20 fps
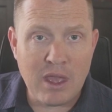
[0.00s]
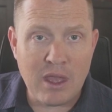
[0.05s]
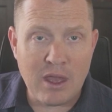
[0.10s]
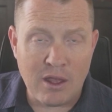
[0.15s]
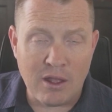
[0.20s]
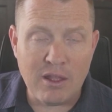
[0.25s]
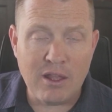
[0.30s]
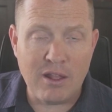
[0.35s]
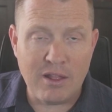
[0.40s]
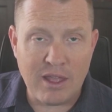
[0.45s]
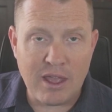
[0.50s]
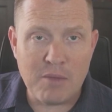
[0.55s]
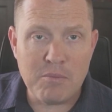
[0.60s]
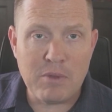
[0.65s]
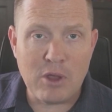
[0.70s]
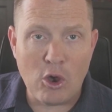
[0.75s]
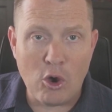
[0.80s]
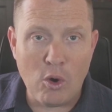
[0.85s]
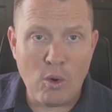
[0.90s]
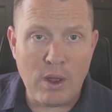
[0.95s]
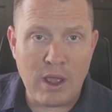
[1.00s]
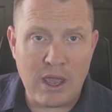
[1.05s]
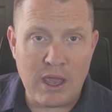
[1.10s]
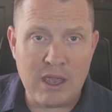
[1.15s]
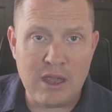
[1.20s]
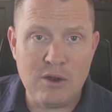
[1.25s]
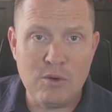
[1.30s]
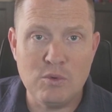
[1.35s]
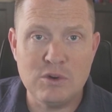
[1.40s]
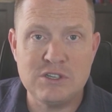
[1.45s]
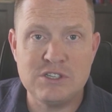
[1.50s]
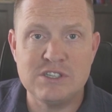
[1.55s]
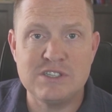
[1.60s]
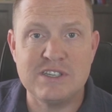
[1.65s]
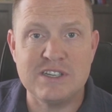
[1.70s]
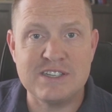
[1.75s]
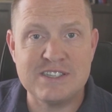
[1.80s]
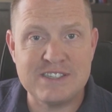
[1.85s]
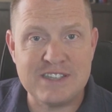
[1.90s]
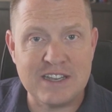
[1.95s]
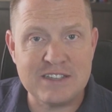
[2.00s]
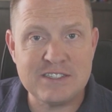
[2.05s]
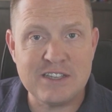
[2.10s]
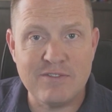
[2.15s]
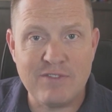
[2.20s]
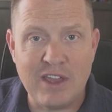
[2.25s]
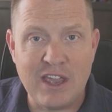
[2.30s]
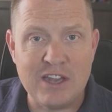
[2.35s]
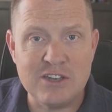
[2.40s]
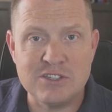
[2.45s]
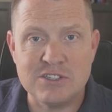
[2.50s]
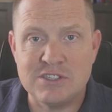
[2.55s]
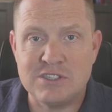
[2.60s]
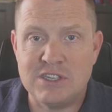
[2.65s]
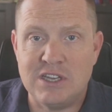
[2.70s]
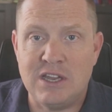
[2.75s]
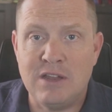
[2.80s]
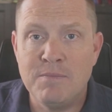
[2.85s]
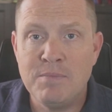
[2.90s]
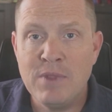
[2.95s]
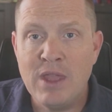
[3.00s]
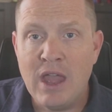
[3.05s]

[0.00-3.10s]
LLM 08, which is excessive agency,